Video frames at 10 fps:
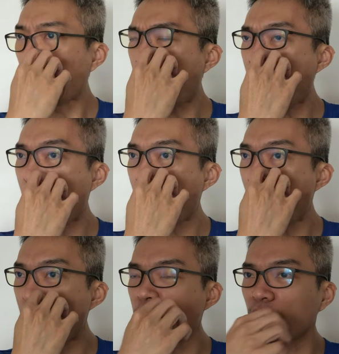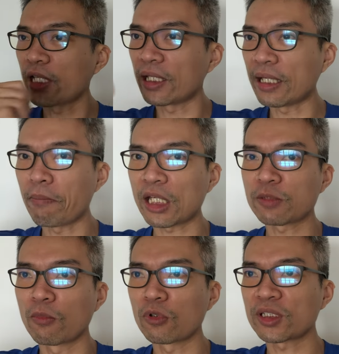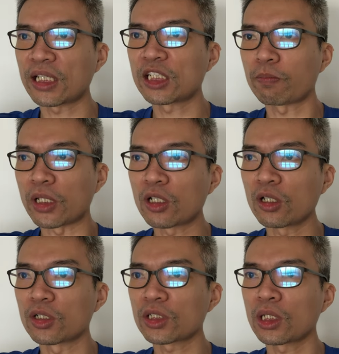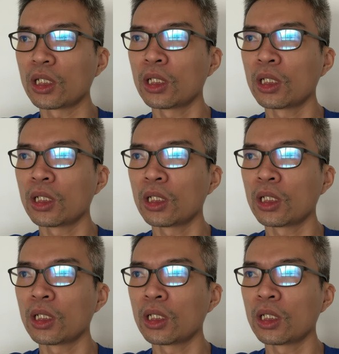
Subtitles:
I feel that that makes more sense, because